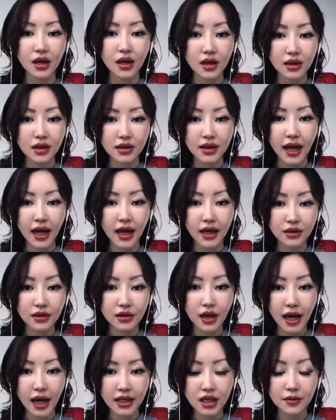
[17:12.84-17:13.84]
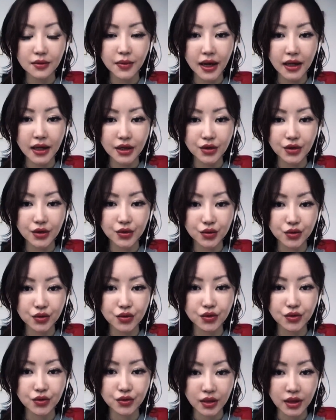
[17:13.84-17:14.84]
that anybody
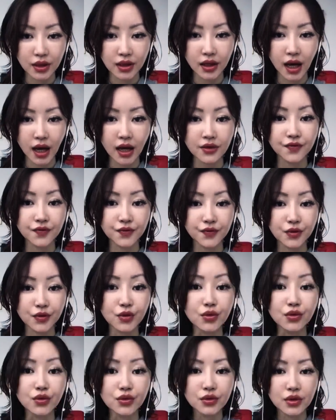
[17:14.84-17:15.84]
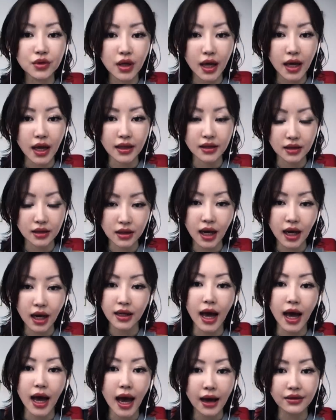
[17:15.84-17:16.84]
who got food and
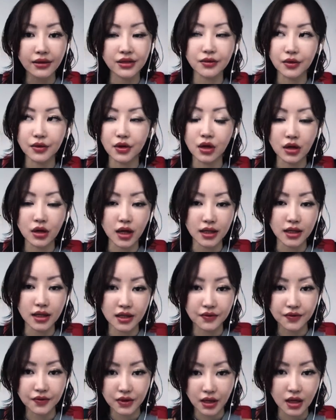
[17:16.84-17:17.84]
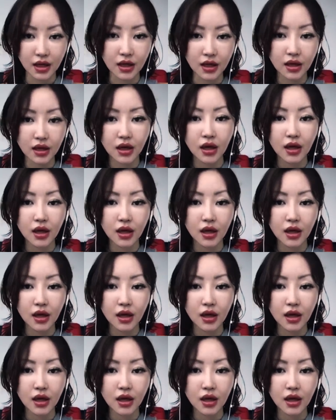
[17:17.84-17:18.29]
got out of the collective thing,